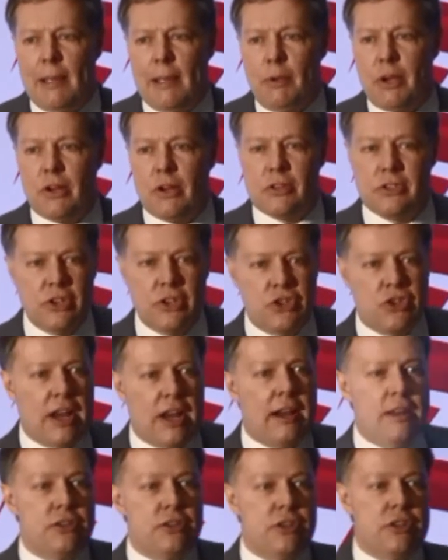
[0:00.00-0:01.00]
because the
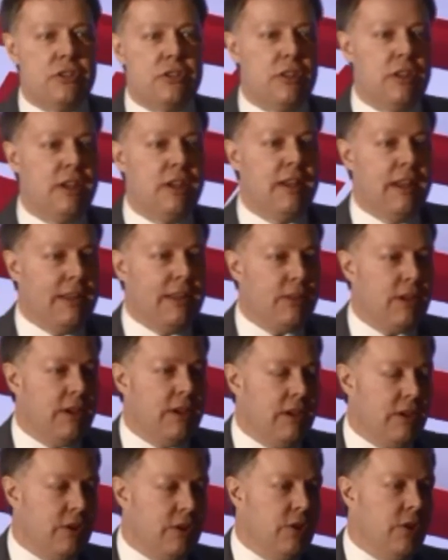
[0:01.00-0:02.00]
challenges the
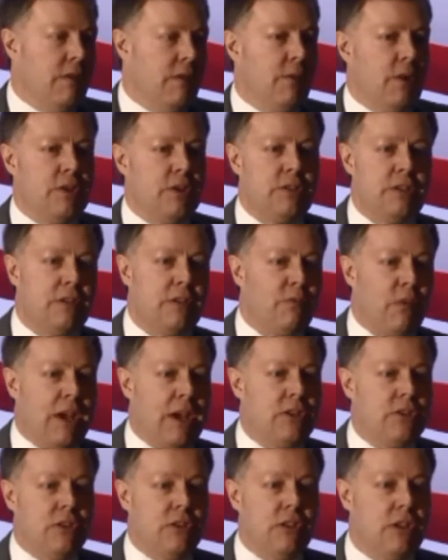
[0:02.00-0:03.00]
universities
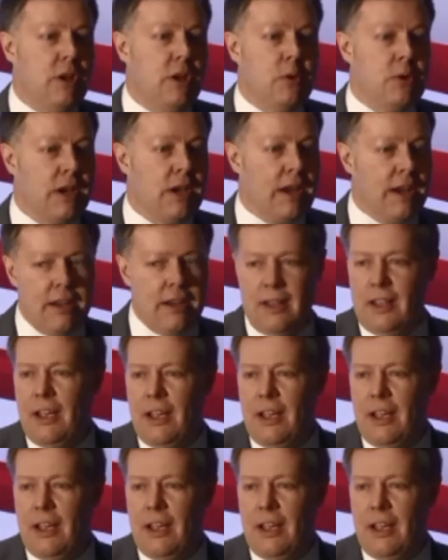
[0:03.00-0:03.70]
face in the UK